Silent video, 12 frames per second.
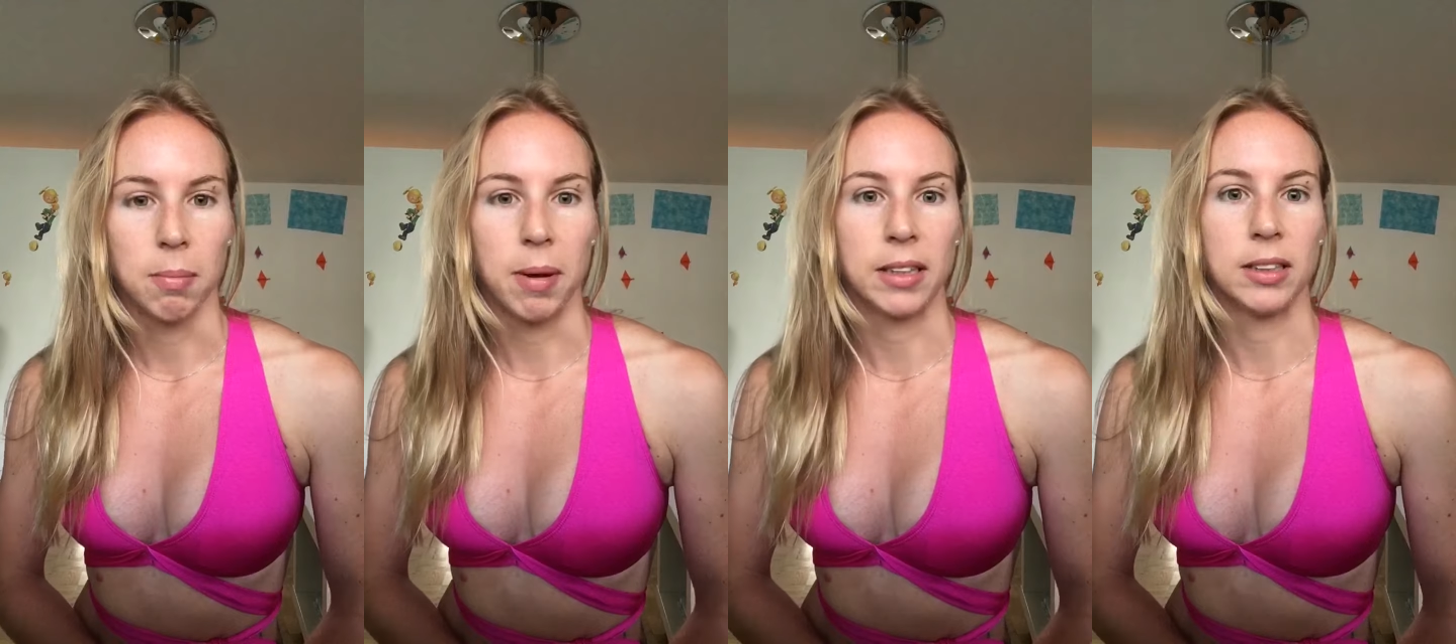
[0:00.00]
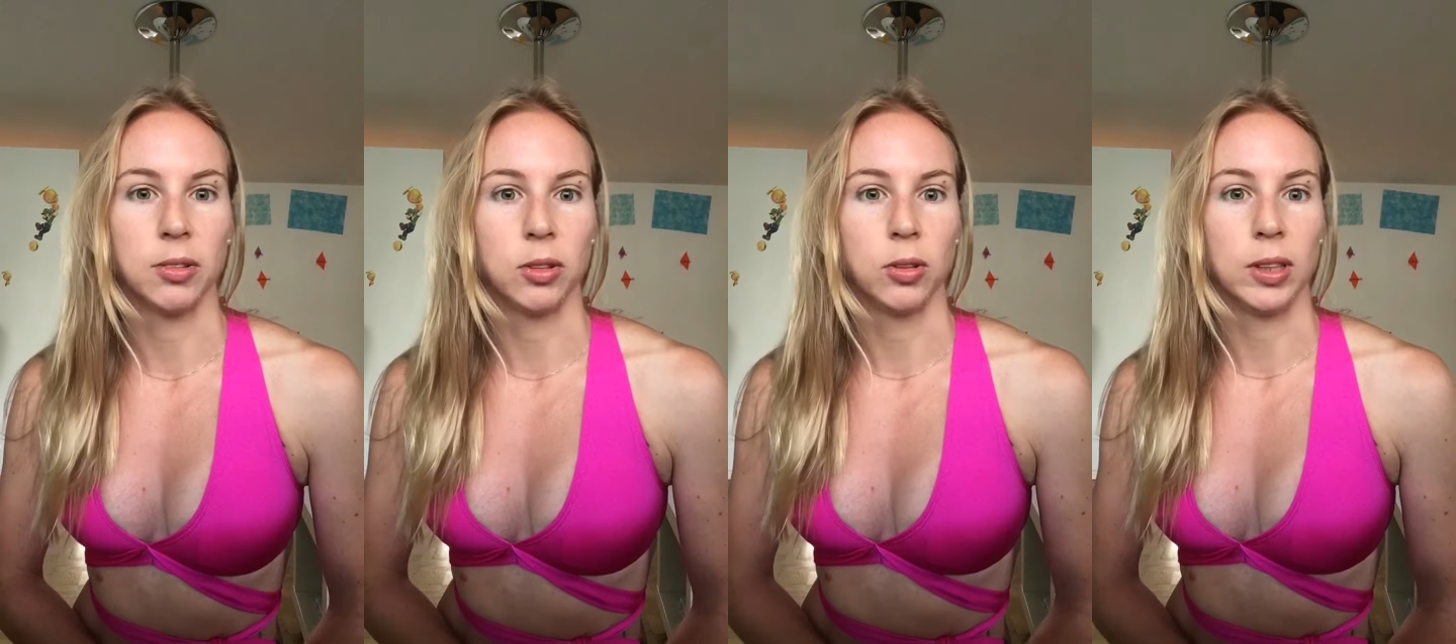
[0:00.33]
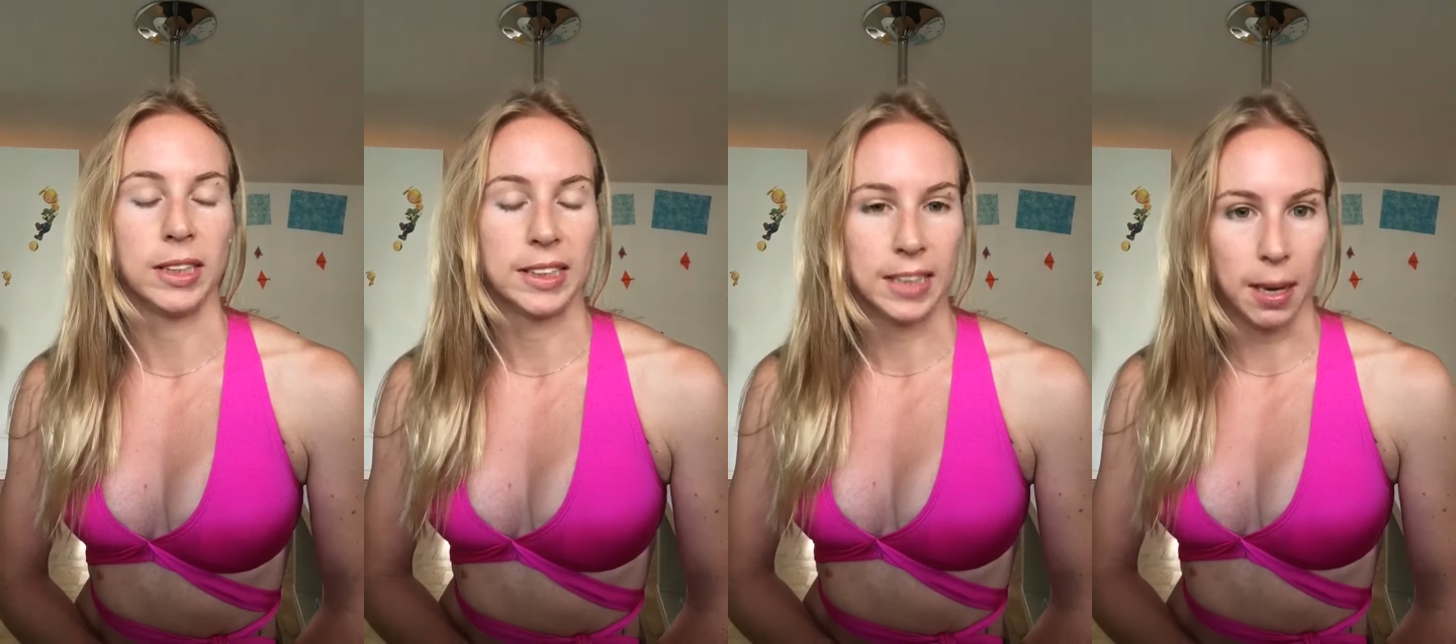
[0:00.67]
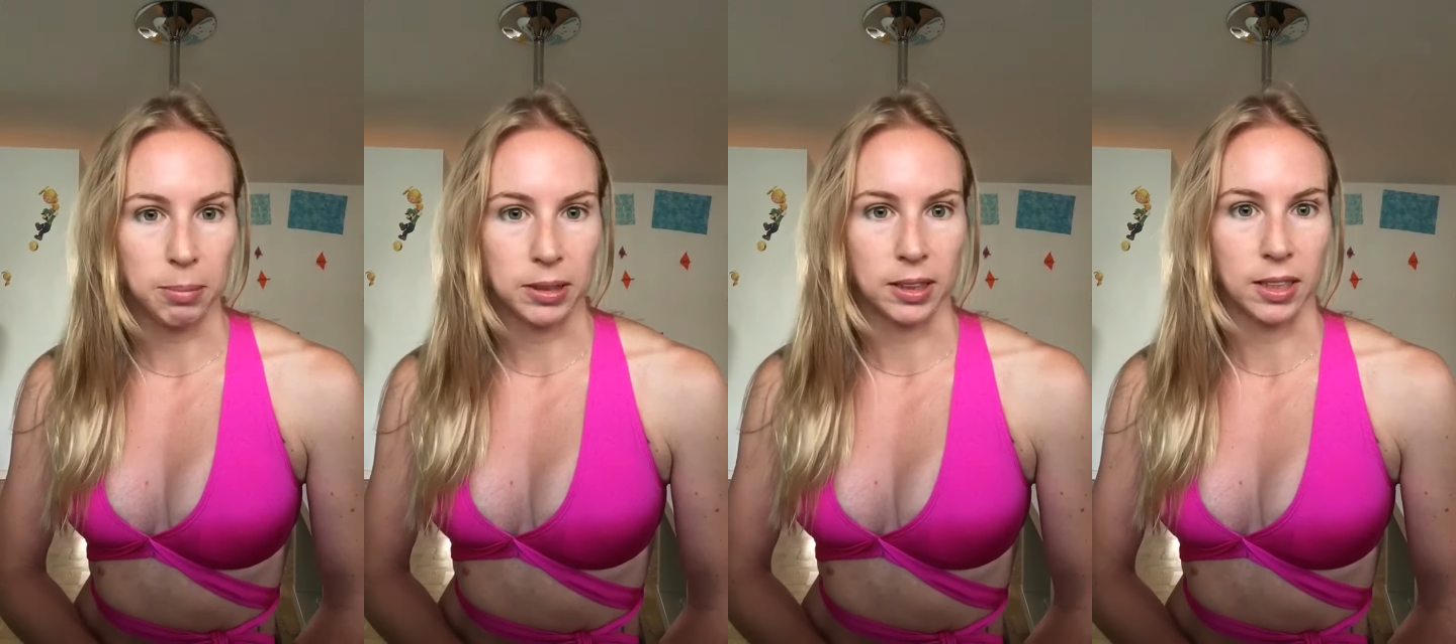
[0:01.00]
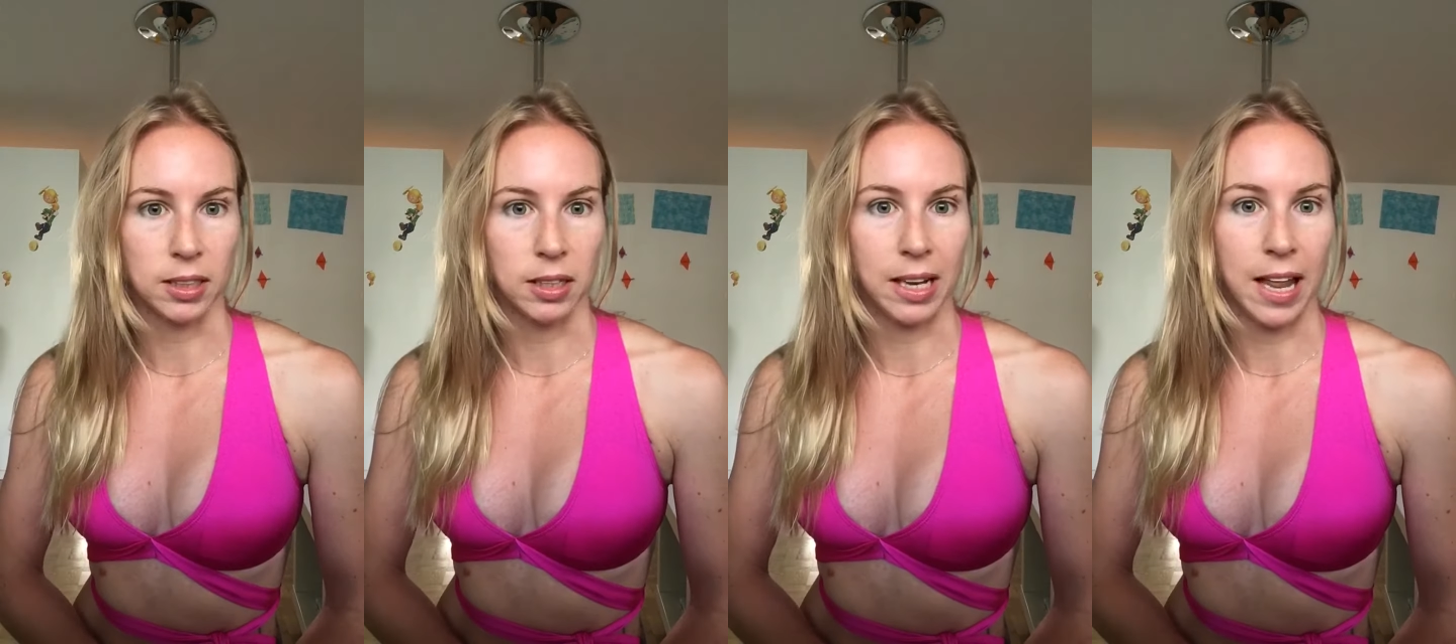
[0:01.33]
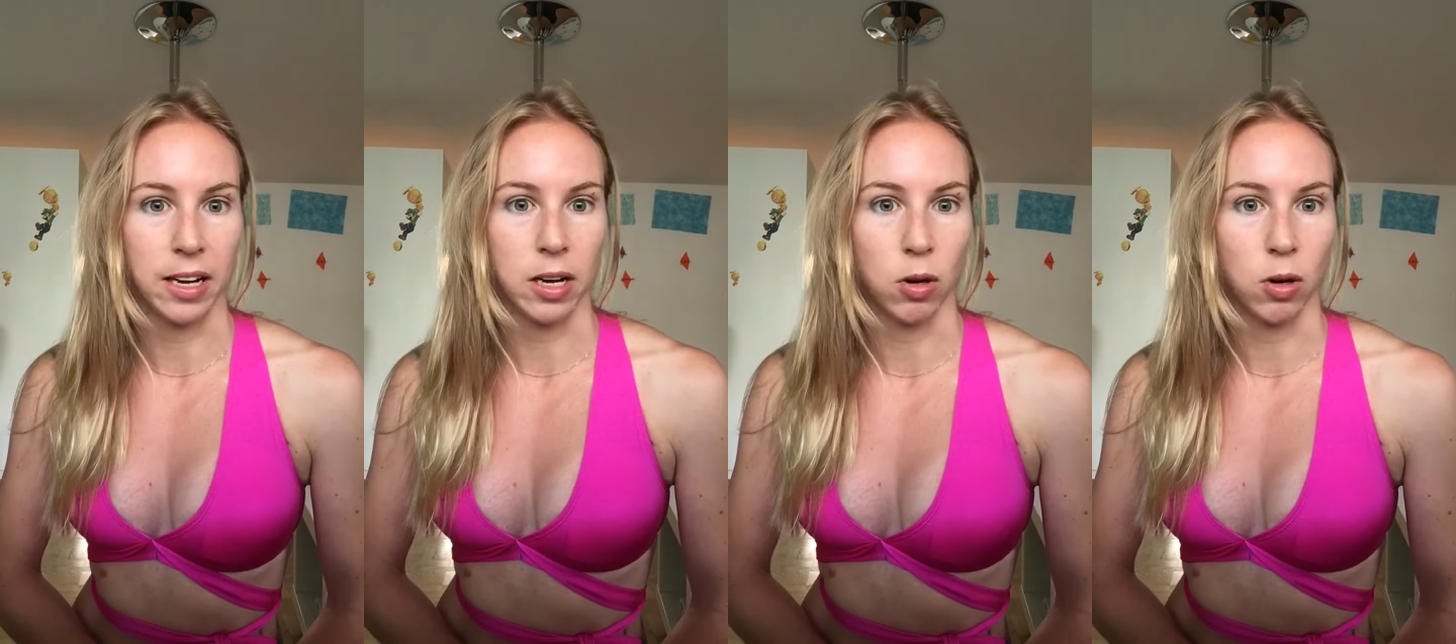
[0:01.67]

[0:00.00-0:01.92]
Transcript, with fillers: But to accept it and let it